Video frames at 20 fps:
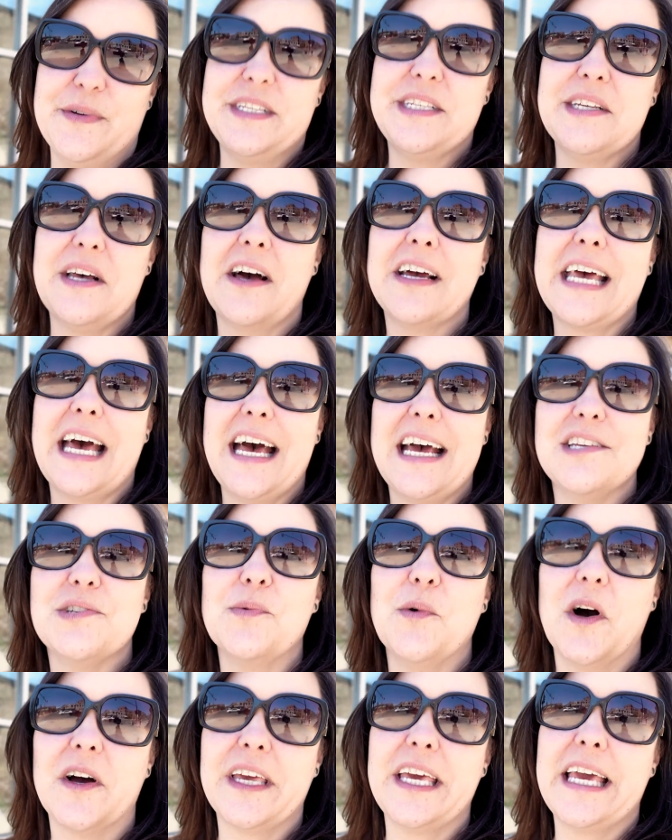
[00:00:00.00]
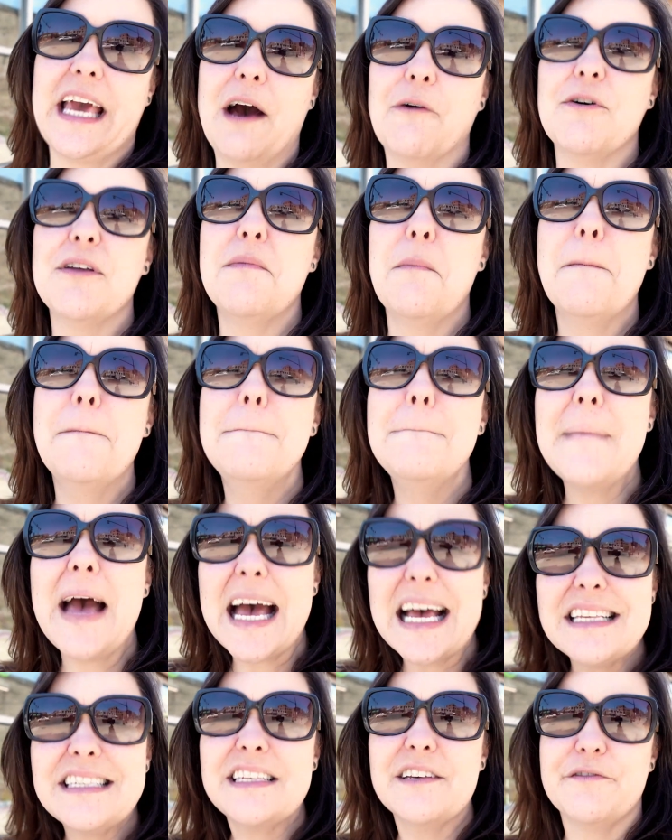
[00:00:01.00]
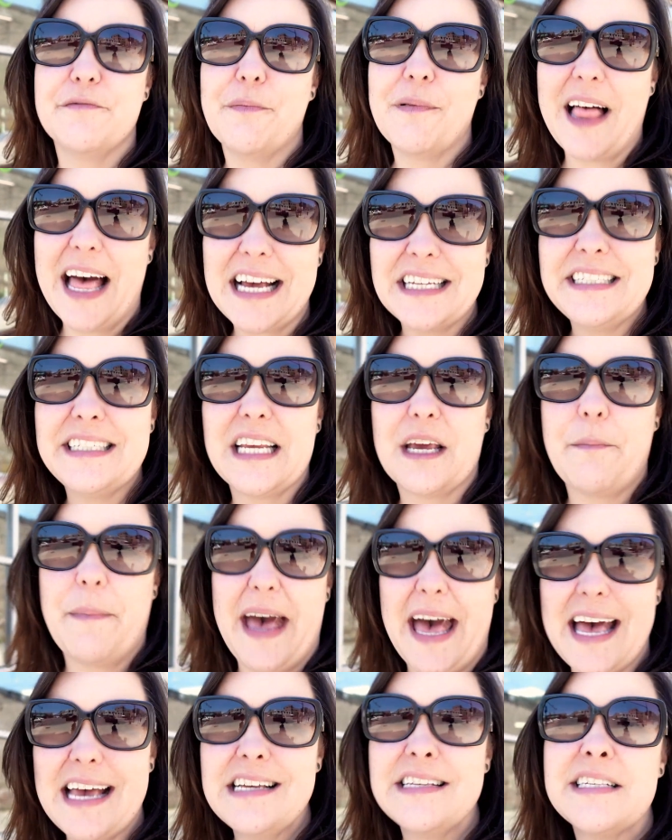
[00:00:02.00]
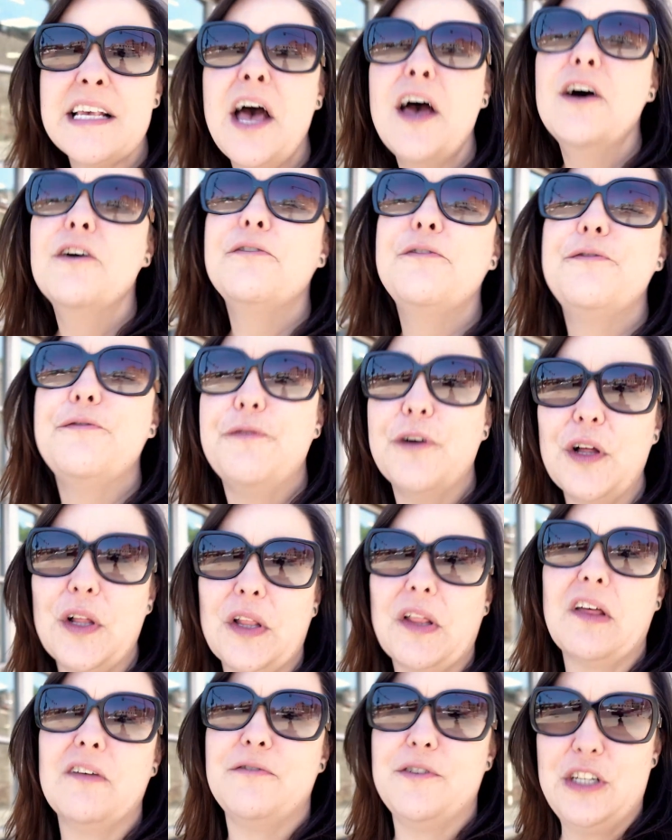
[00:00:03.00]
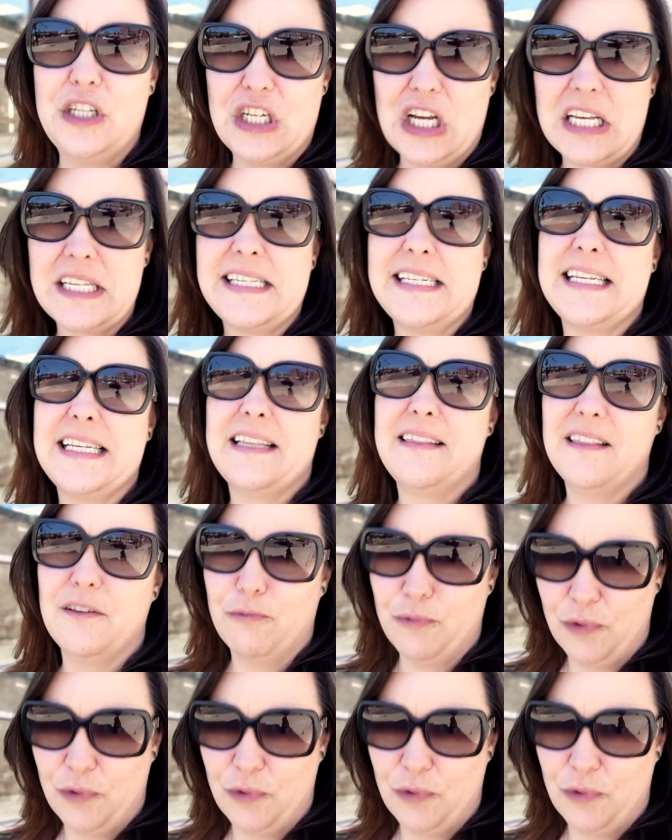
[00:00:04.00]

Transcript: we saw guys walking out with massive plastic bags full of just the